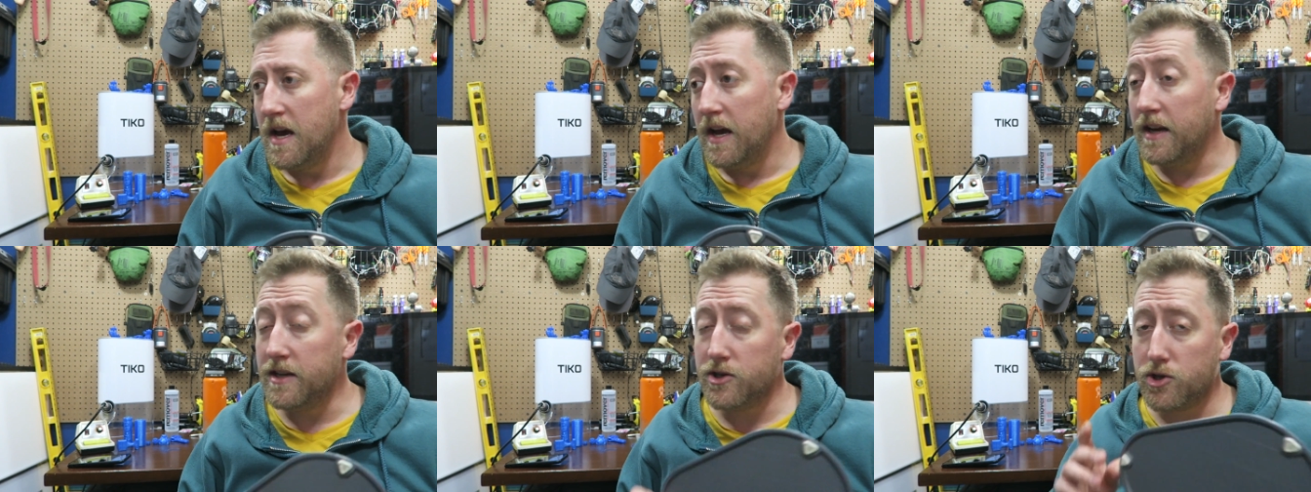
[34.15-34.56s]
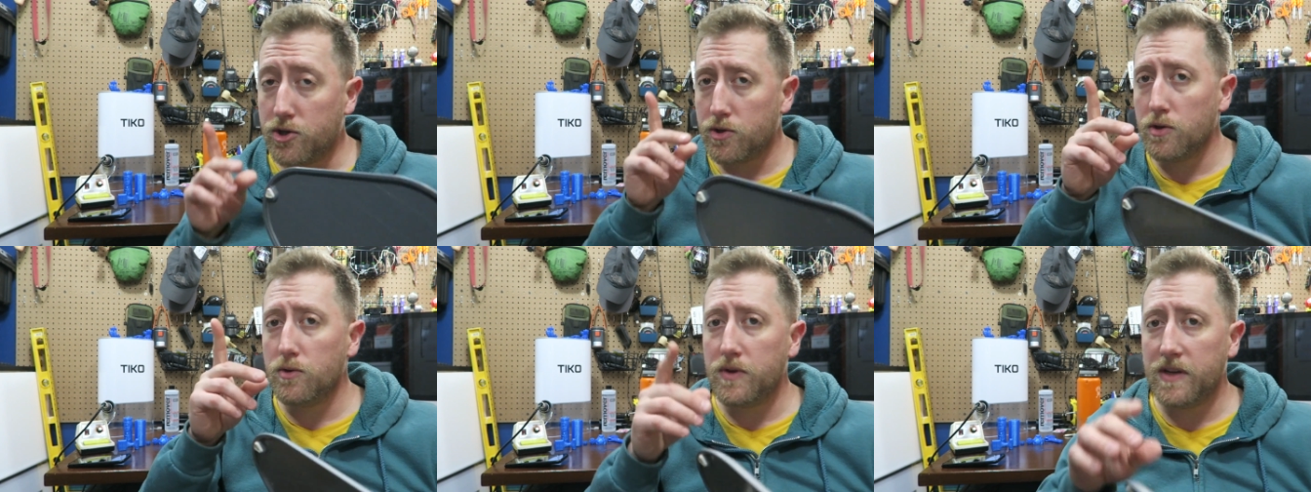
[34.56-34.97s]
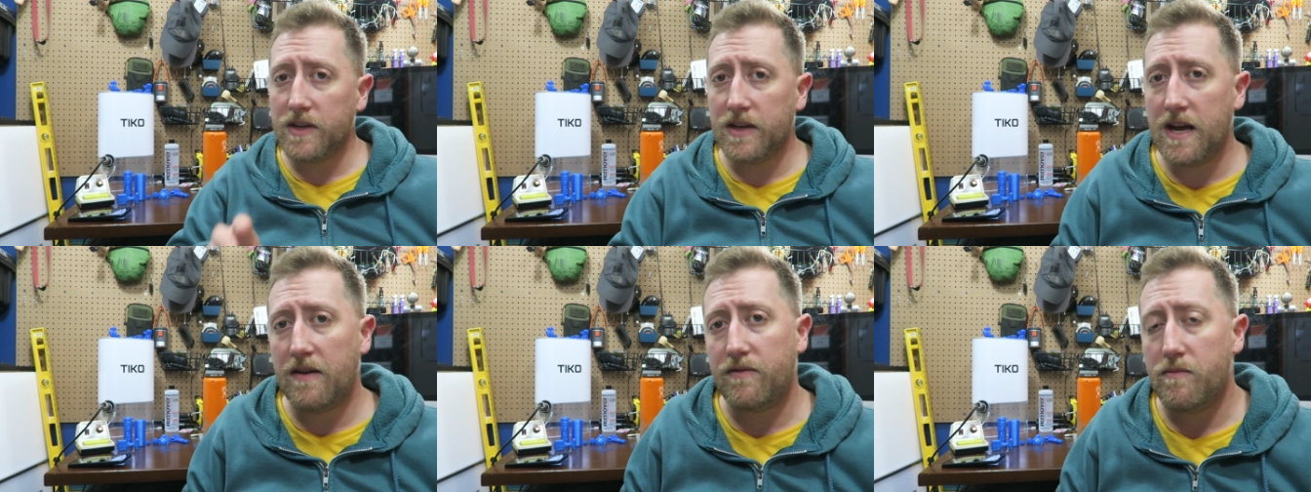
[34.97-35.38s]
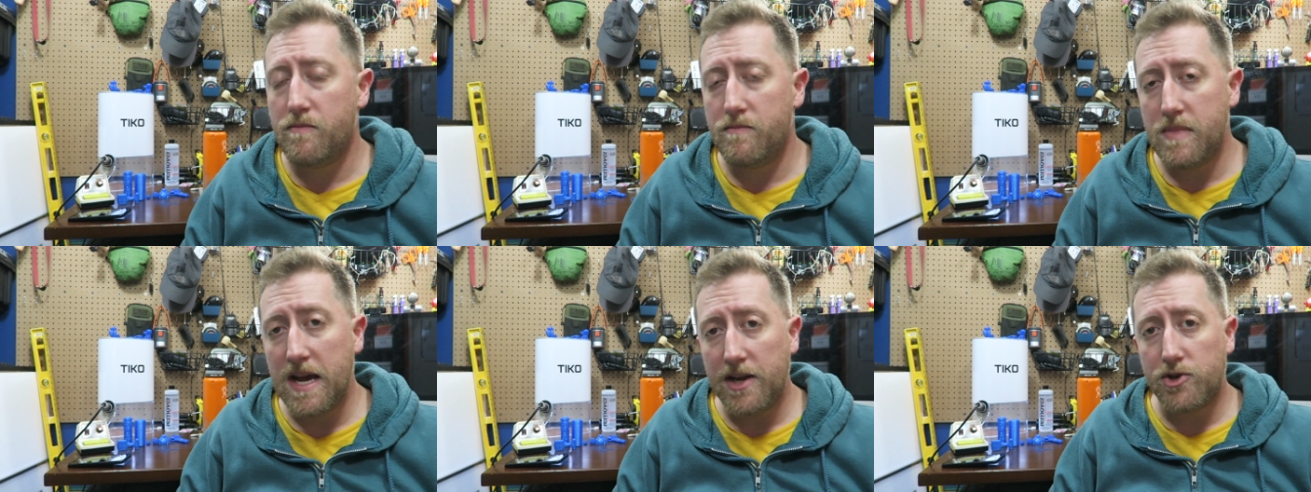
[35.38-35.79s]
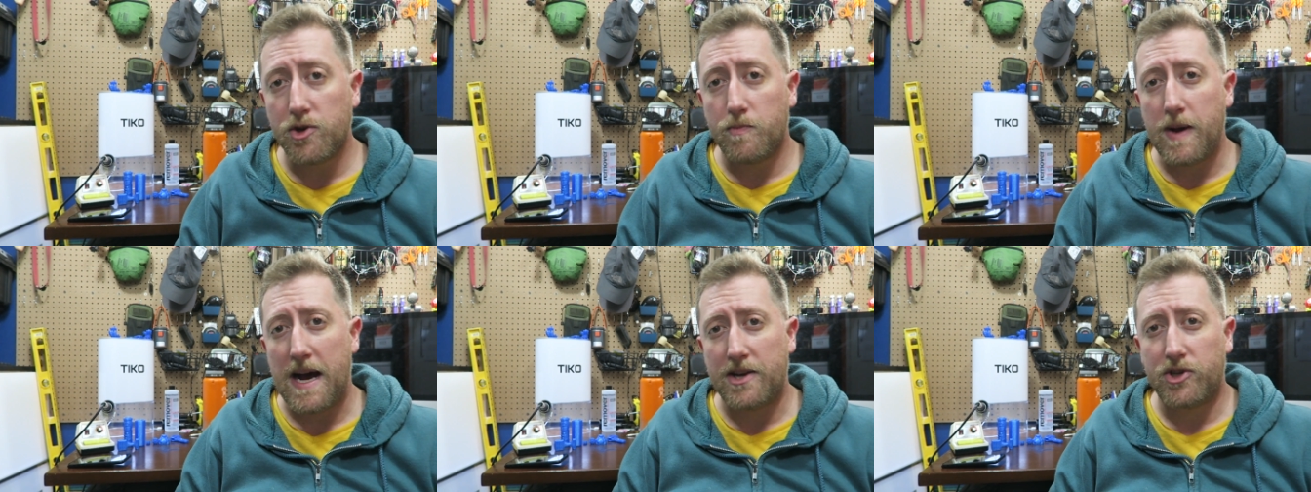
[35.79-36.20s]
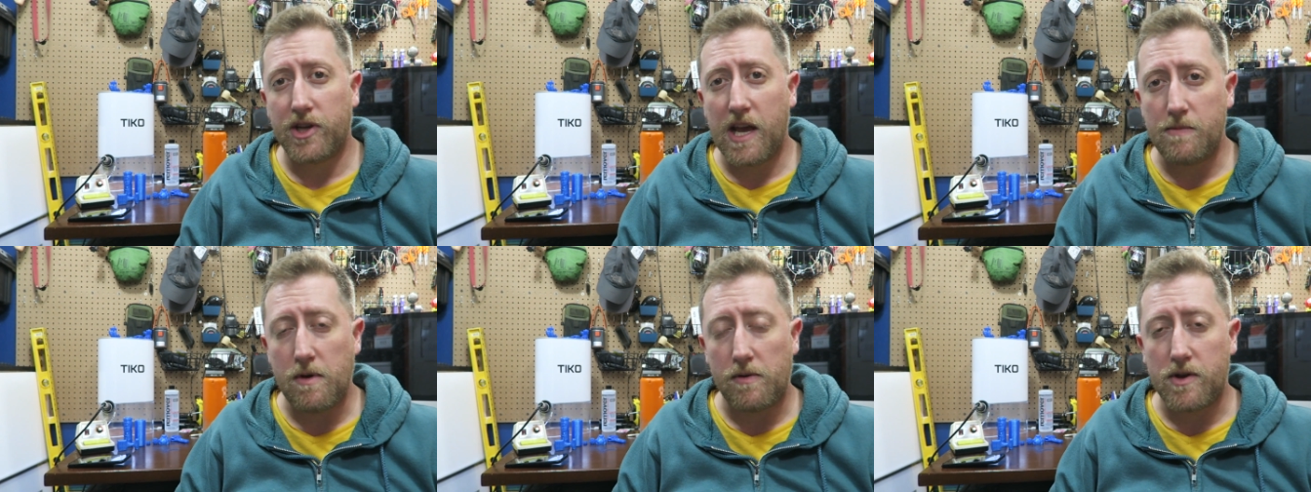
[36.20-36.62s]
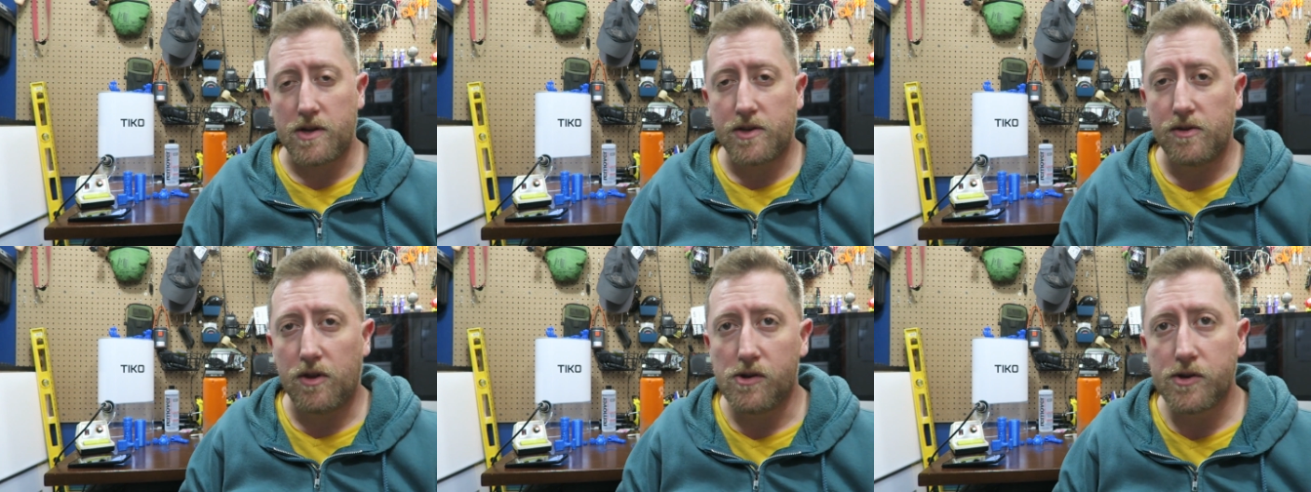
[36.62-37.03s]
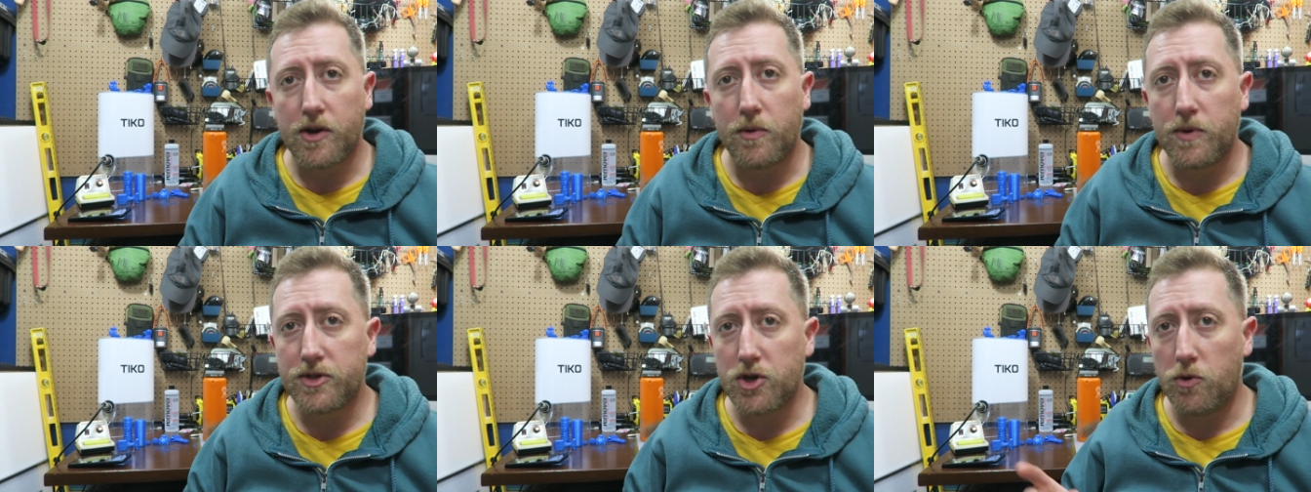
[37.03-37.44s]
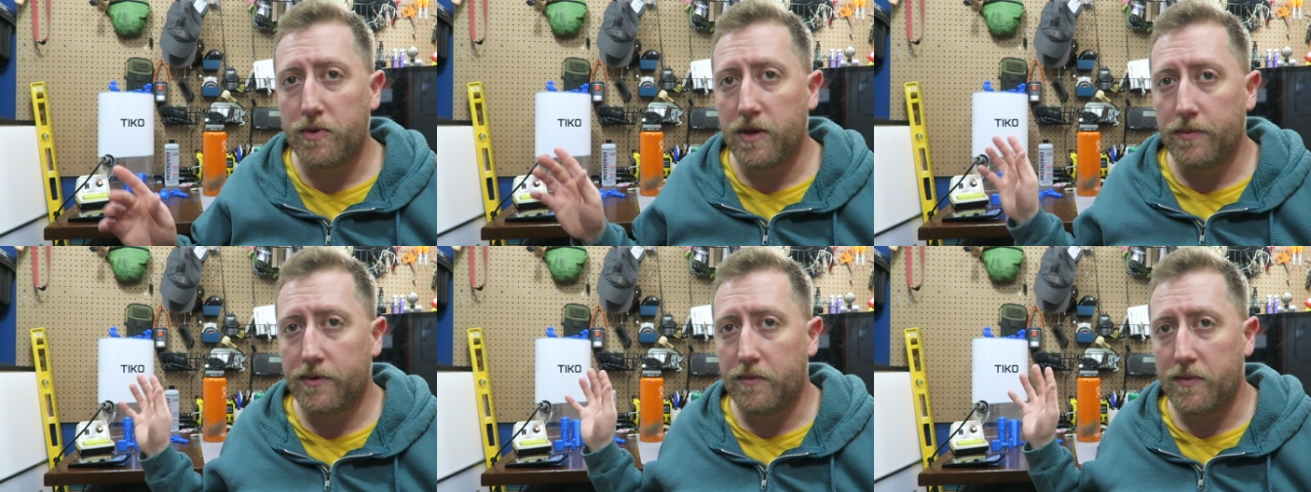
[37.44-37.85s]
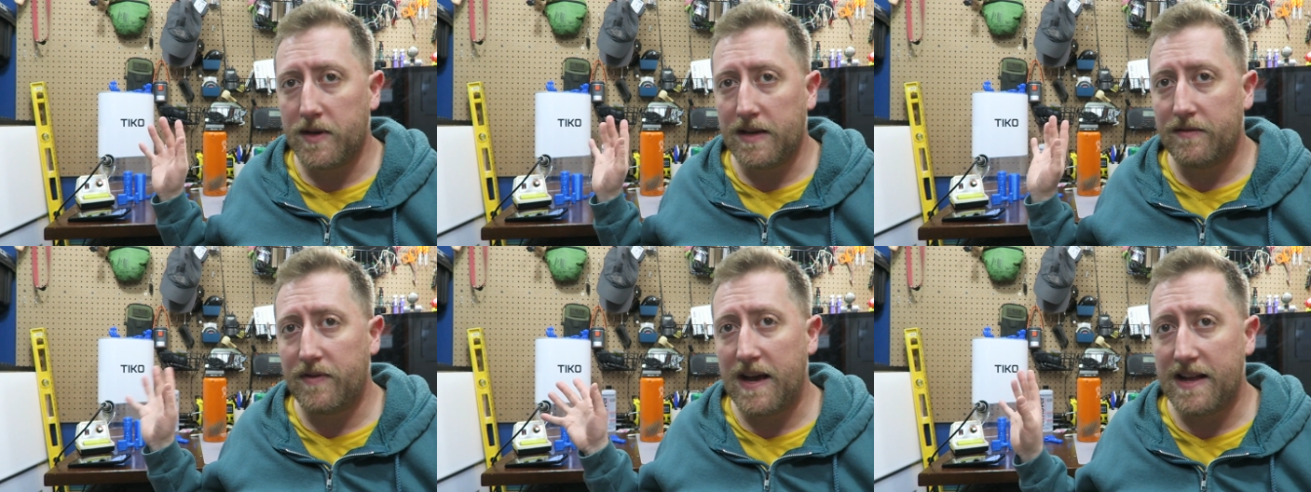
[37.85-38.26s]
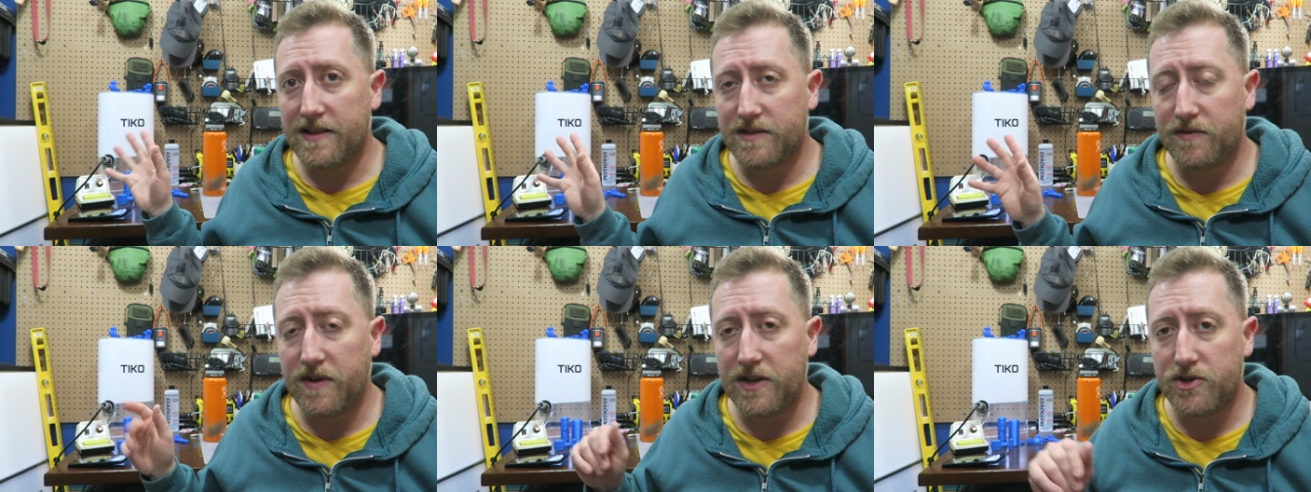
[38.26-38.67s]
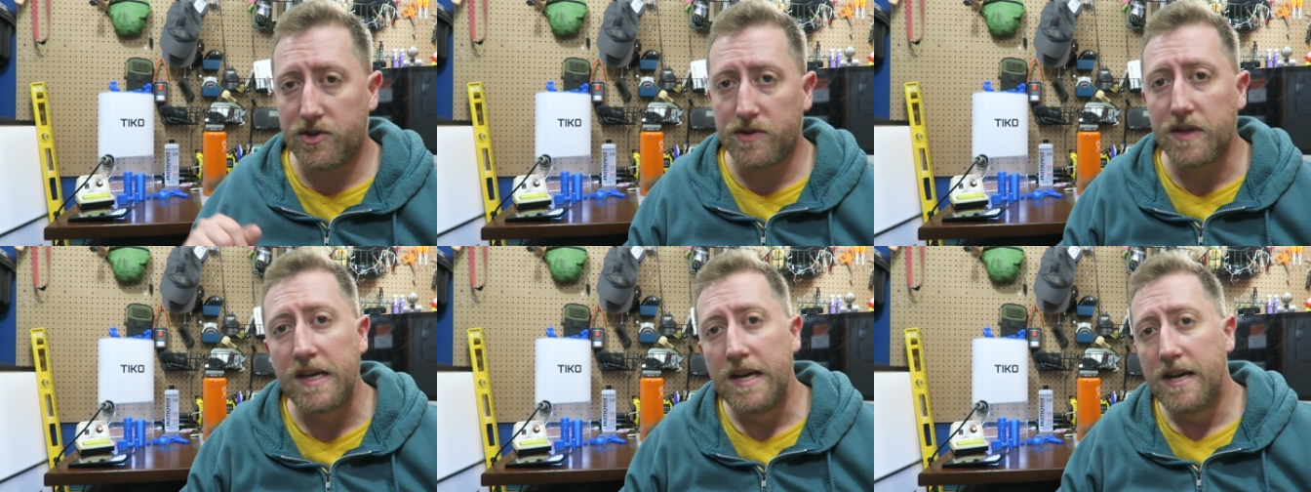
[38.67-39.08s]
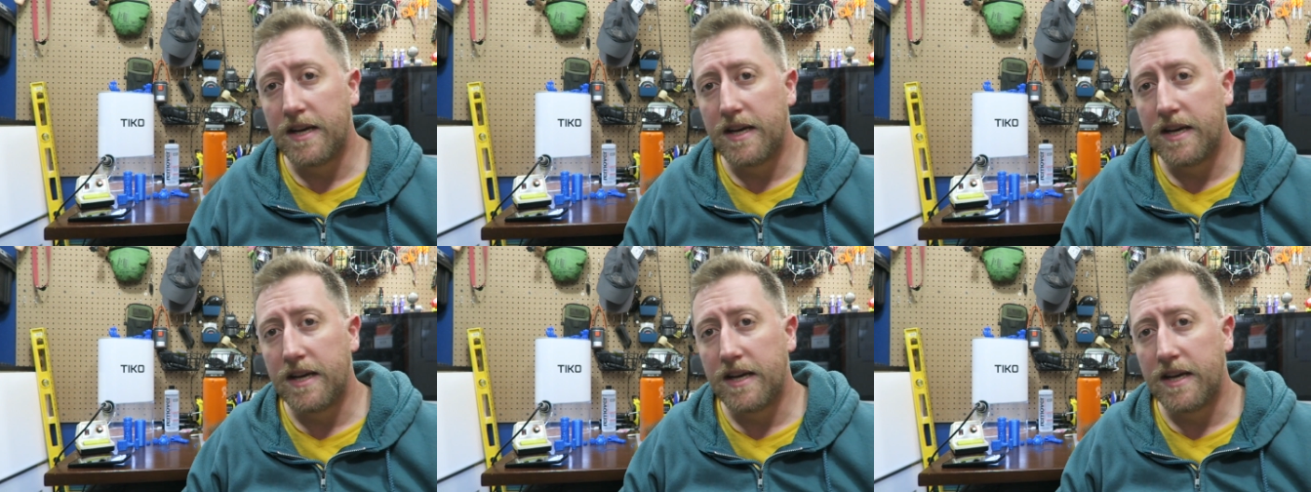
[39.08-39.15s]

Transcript: It is true they did have a major patch that came out not too long ago which opened up some of the advanced features,